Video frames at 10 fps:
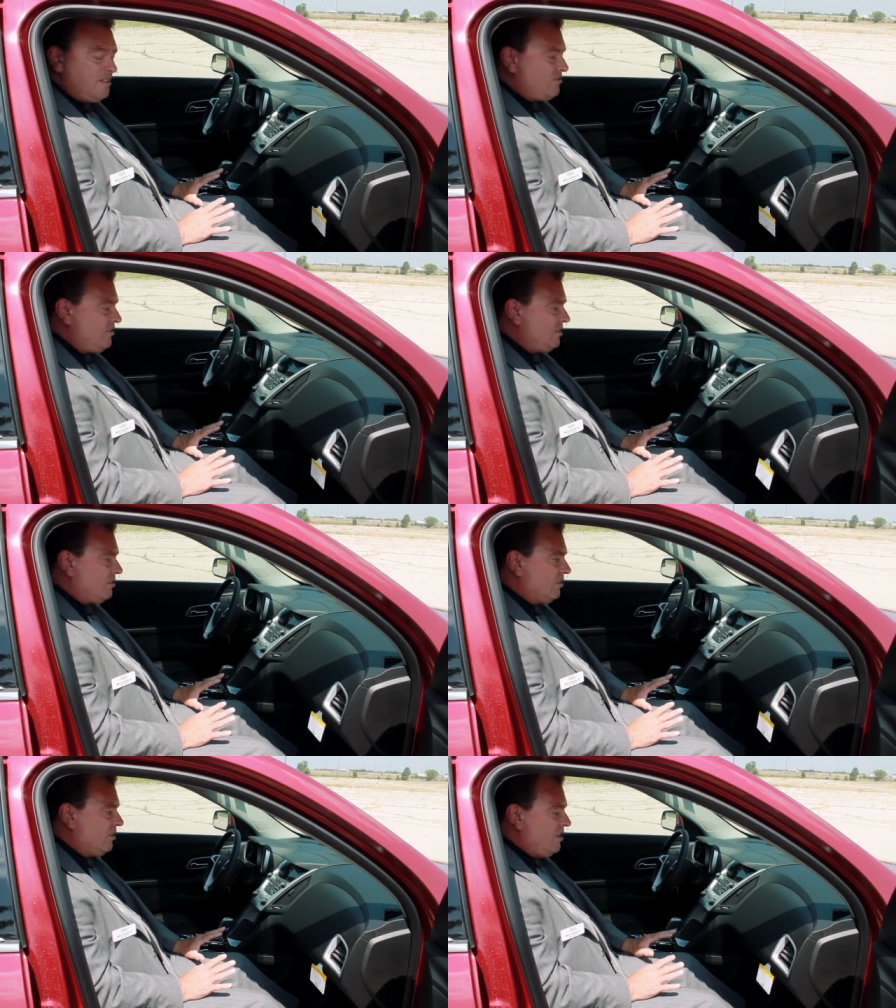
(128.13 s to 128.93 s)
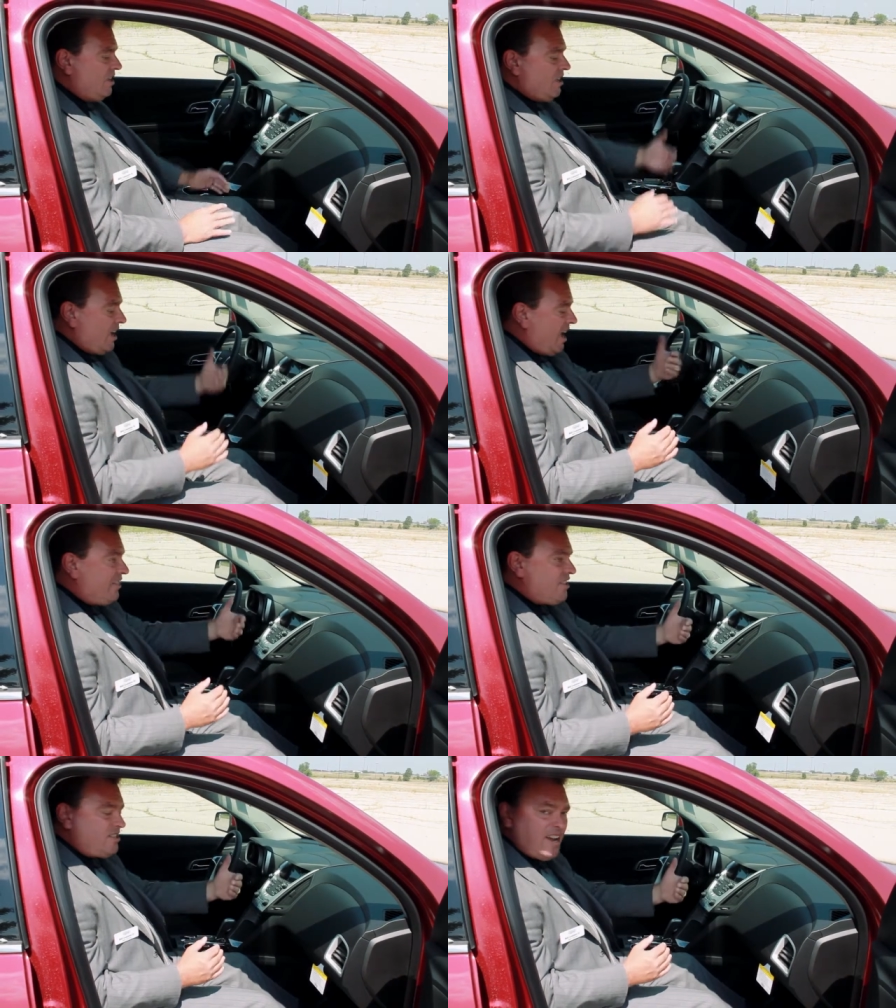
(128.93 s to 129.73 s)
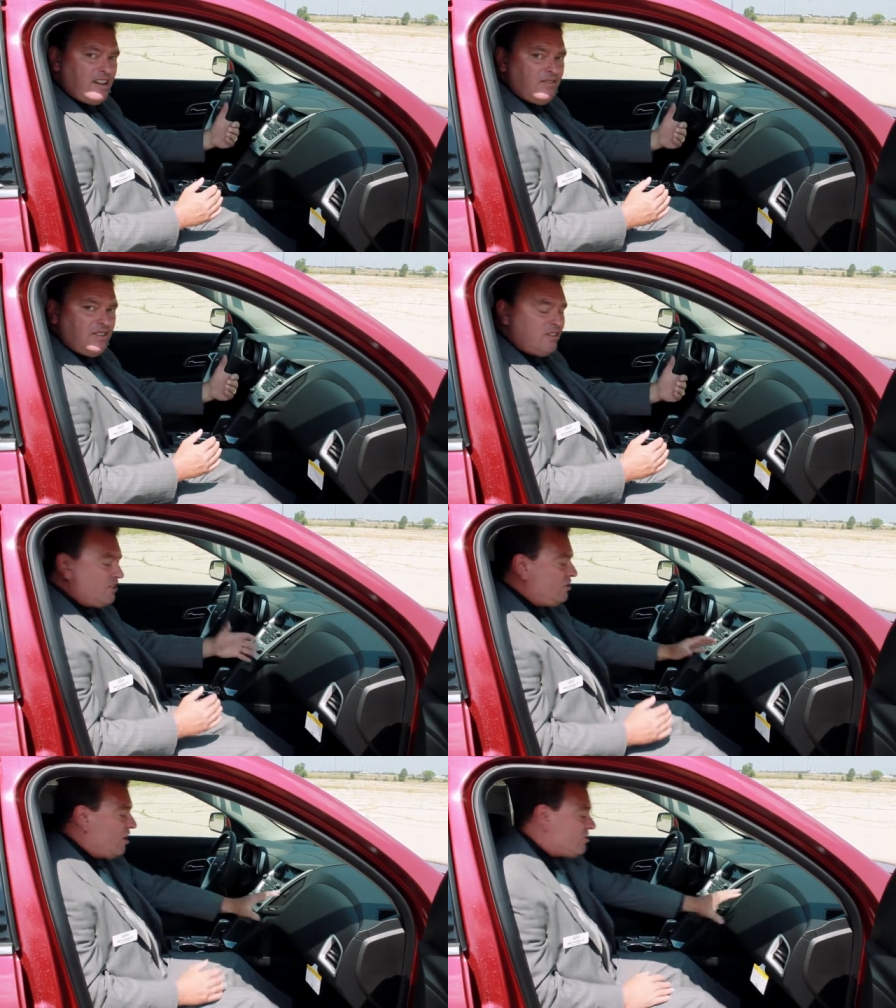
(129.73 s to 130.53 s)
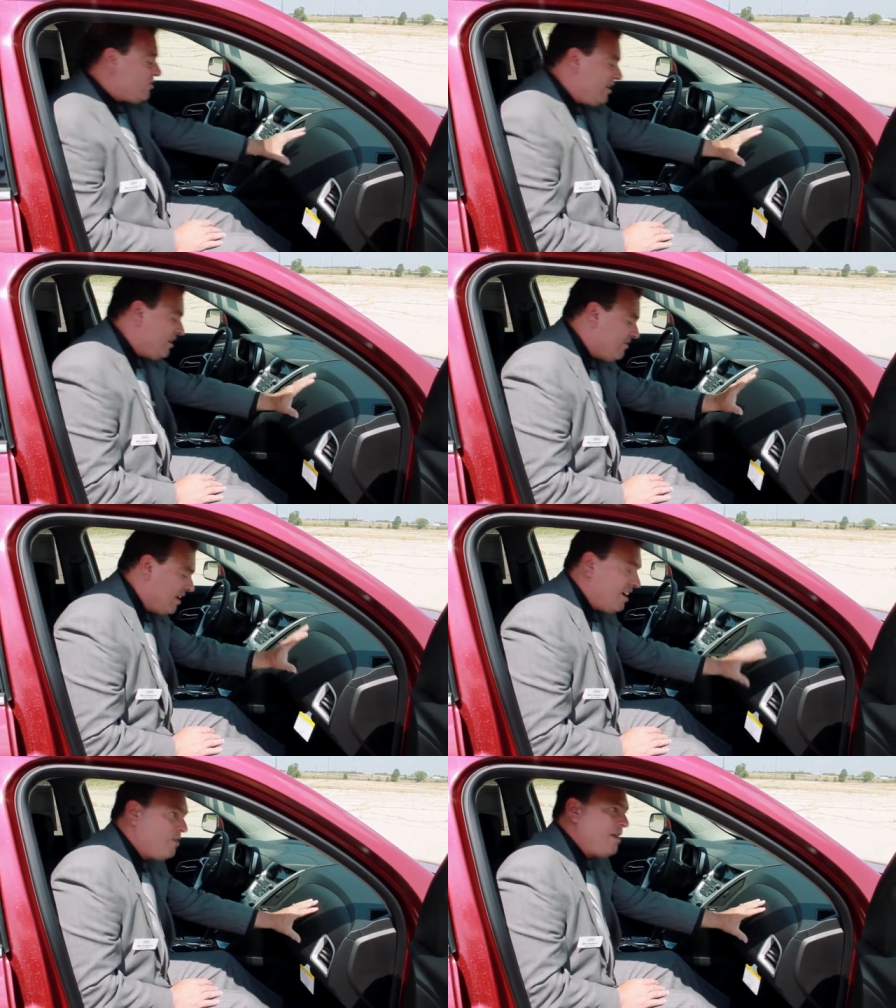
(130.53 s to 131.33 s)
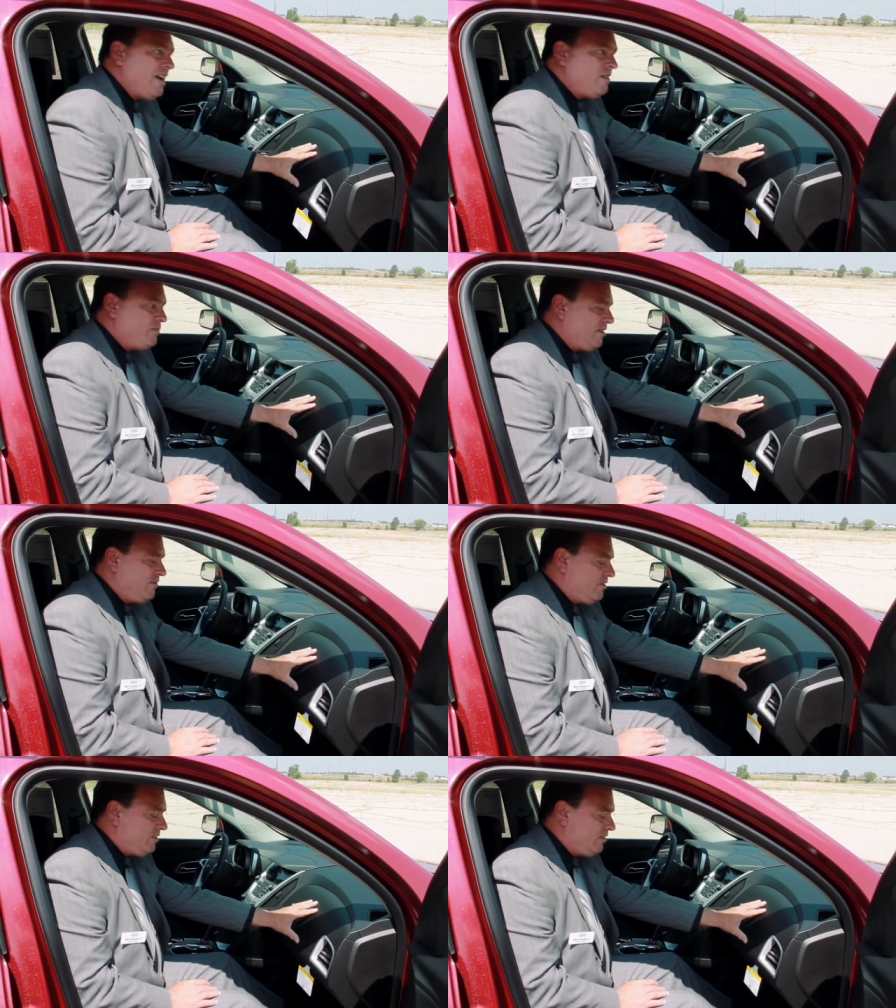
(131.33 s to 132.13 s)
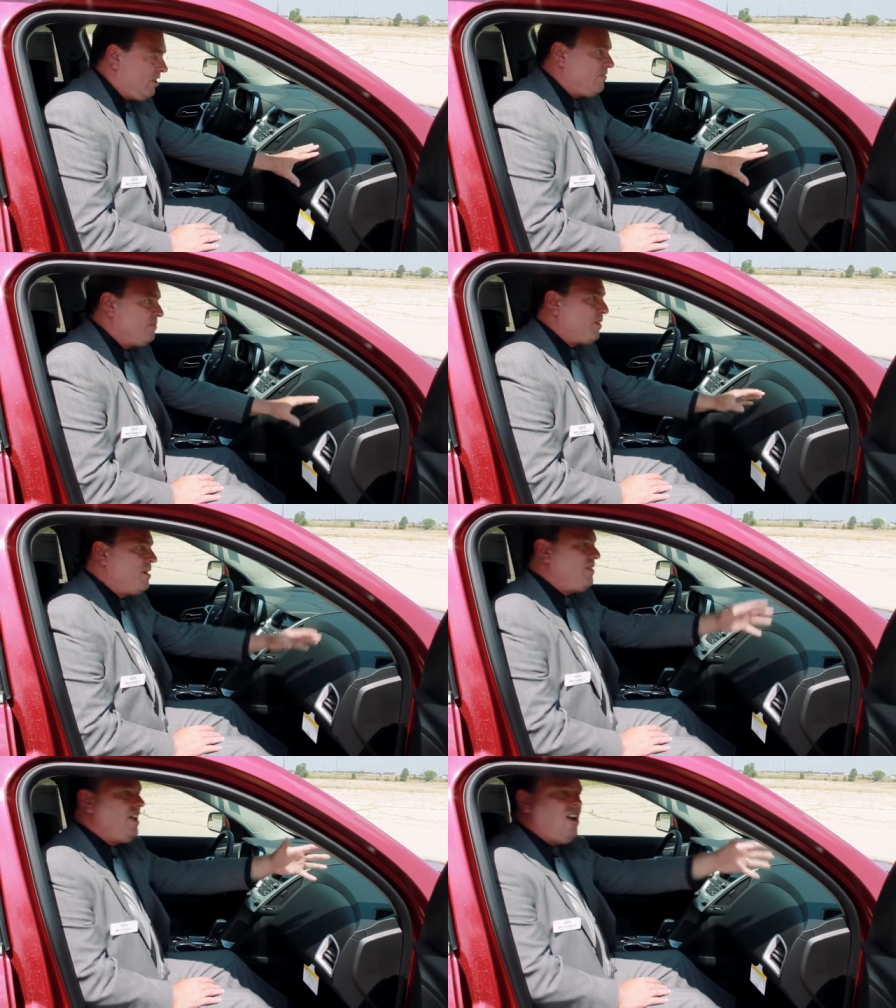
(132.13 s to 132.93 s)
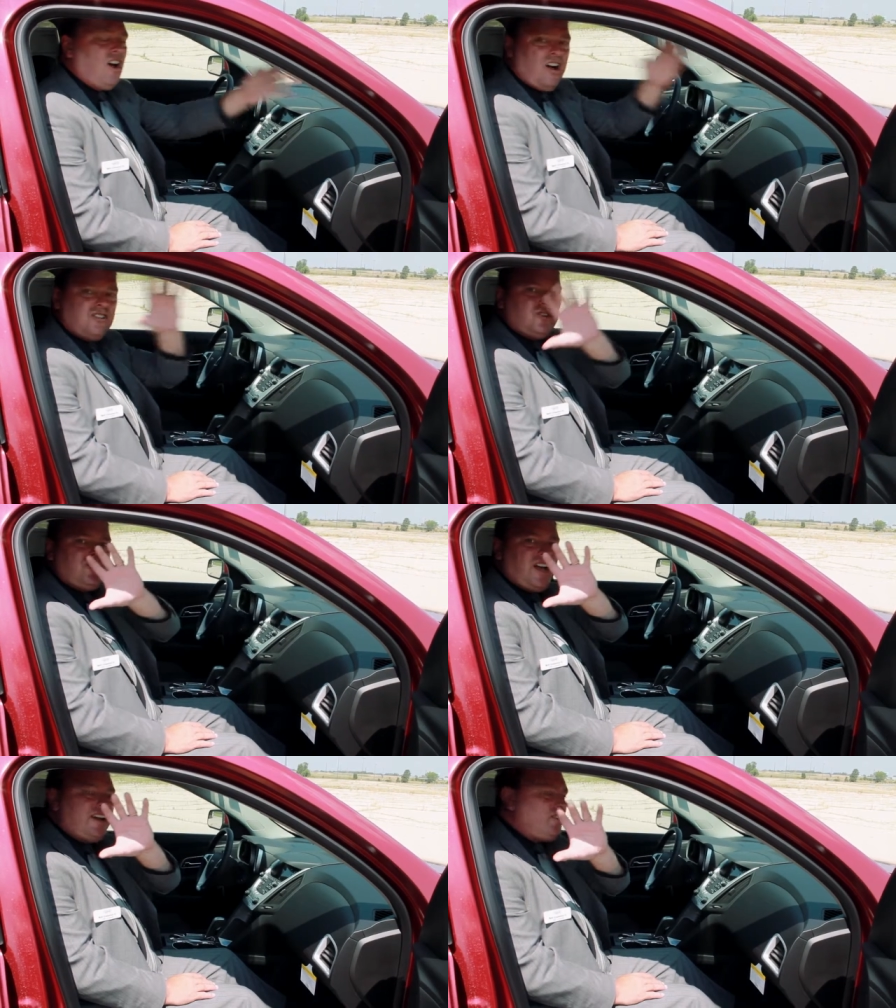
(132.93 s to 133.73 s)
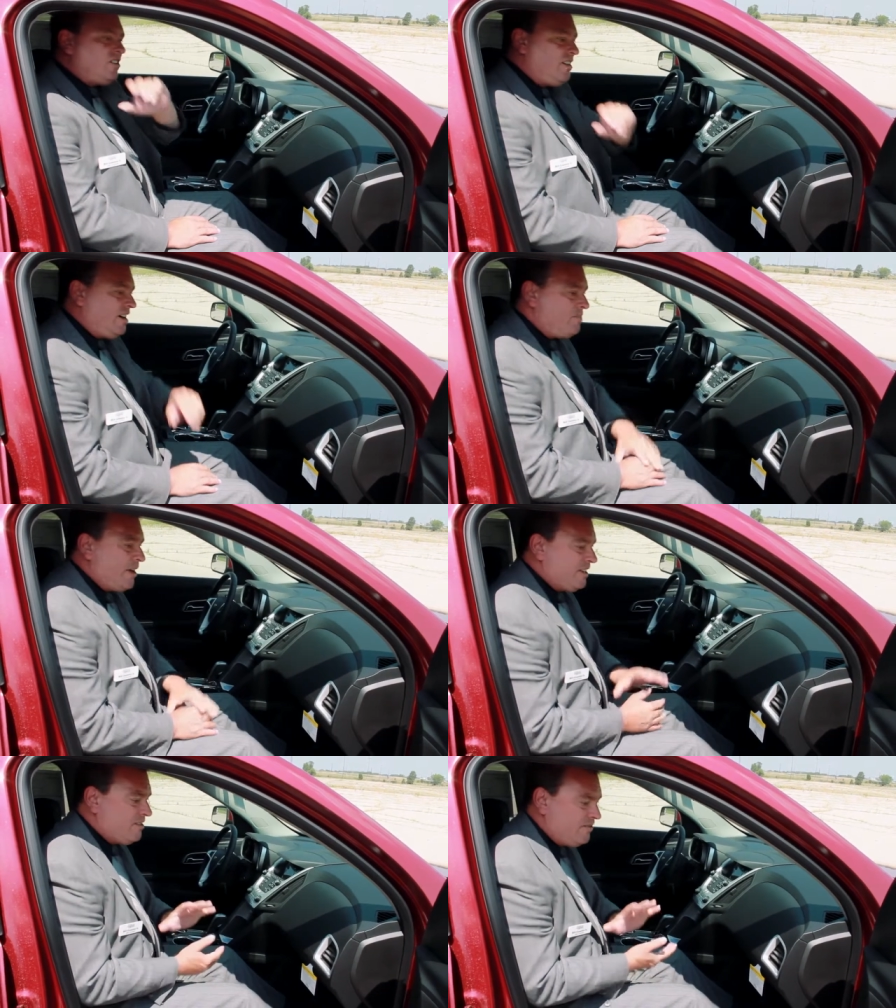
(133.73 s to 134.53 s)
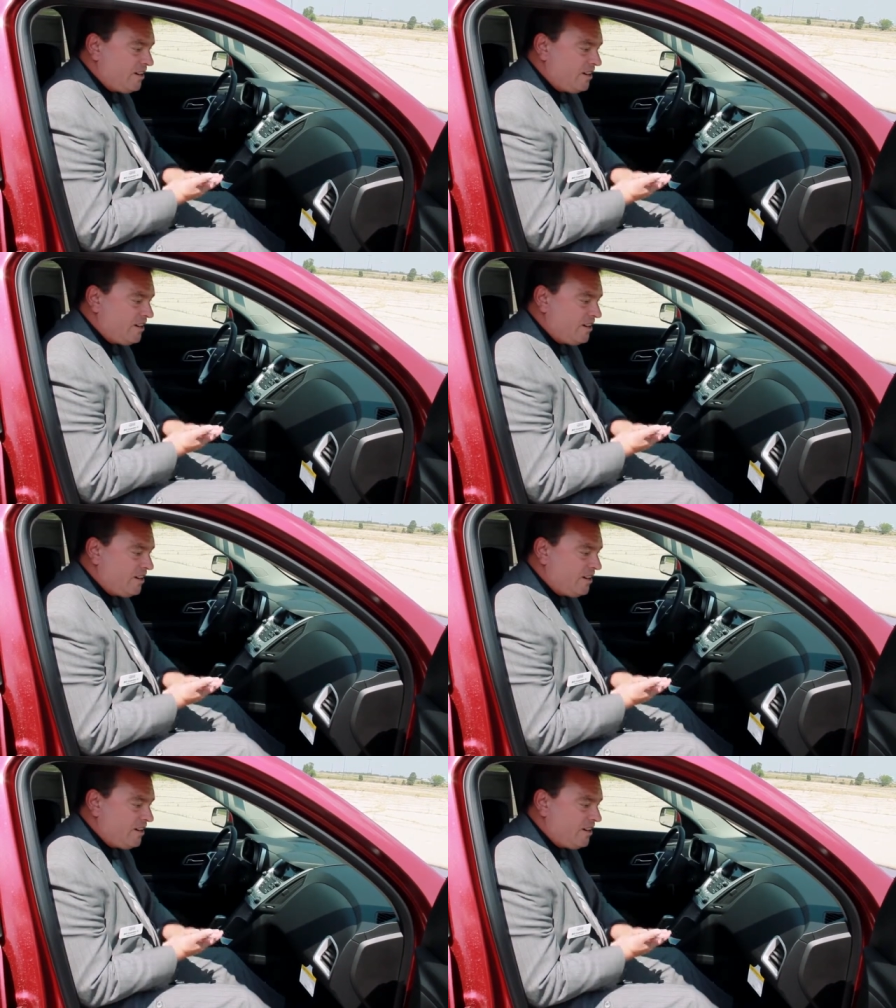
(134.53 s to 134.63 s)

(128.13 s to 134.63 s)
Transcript: in this vehicle. On the side of the vehicle, you also have airbag above your glove compartment, also side curtain airbags.